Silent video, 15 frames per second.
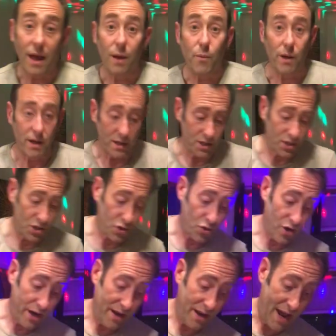We're going to
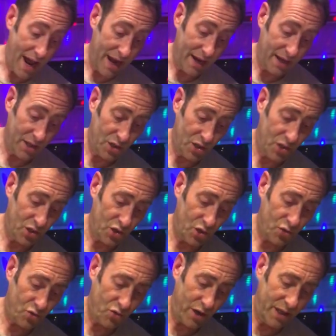strain that
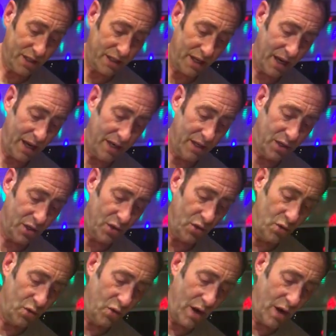straight into